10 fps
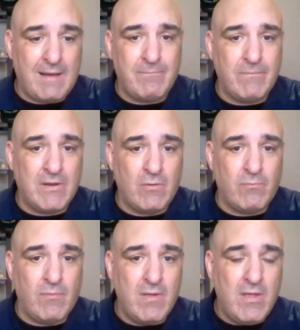I, you
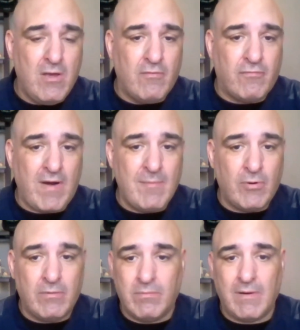know,
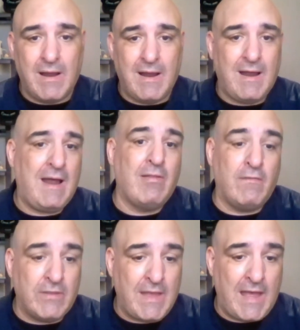Framber, I
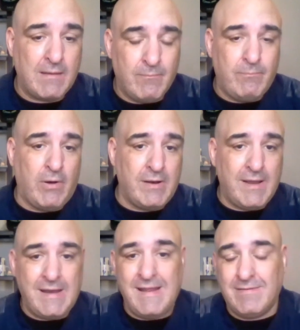love the guy, but
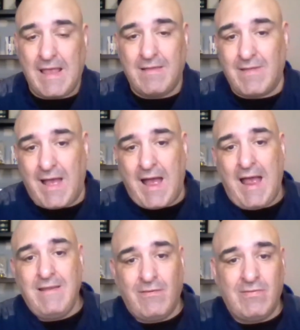in this case,
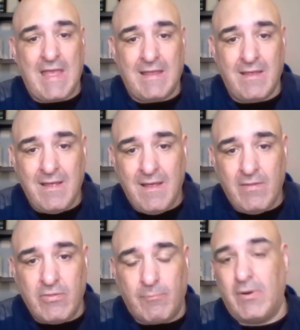I just think
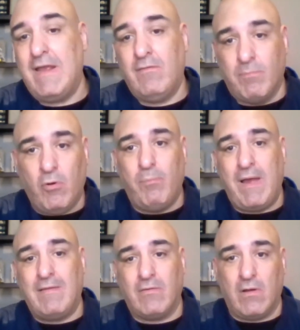the Braves
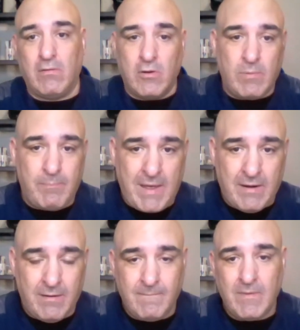bullpen's a little bit
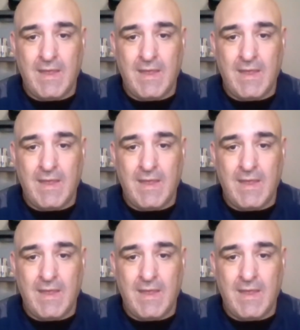better,